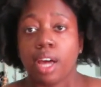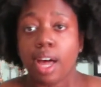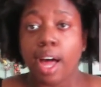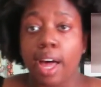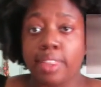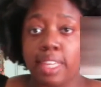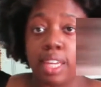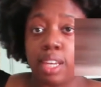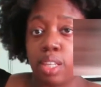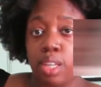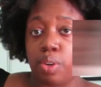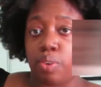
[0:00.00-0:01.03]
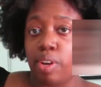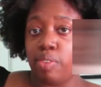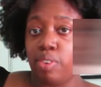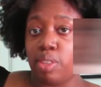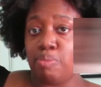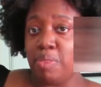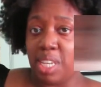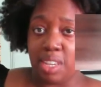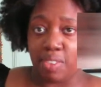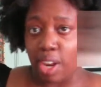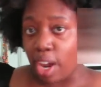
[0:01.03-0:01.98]
I think it'll look great with many
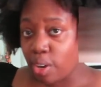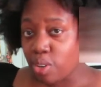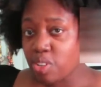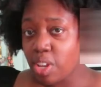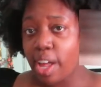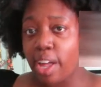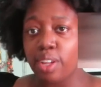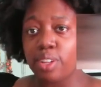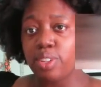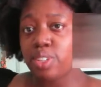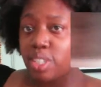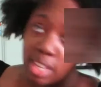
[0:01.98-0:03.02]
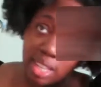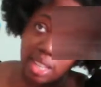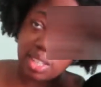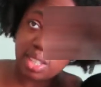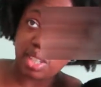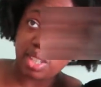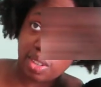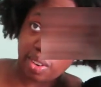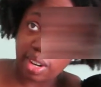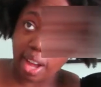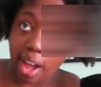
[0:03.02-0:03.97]
different hairstyles. So you see
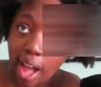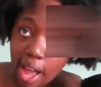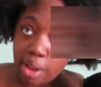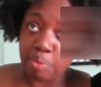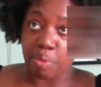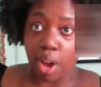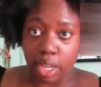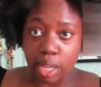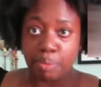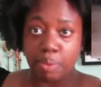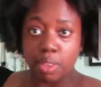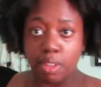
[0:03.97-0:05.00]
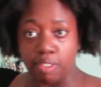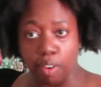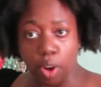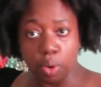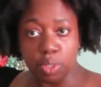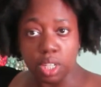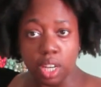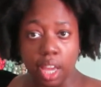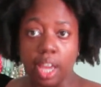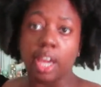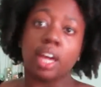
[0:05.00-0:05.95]
right now I am rocking the fro
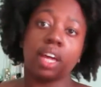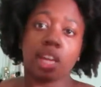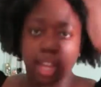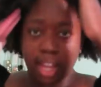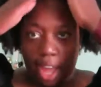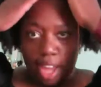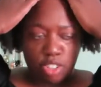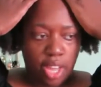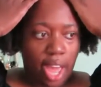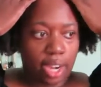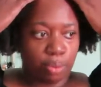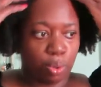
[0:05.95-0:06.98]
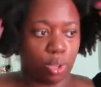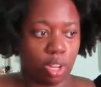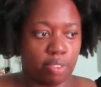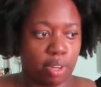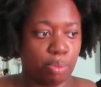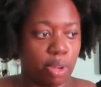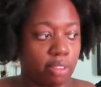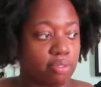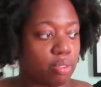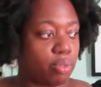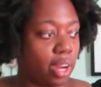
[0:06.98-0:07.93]
today. I actually had it pulled up in a
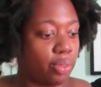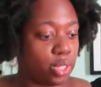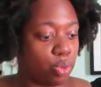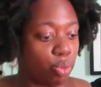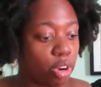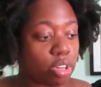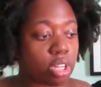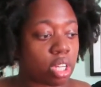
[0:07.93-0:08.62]
puff when I went to work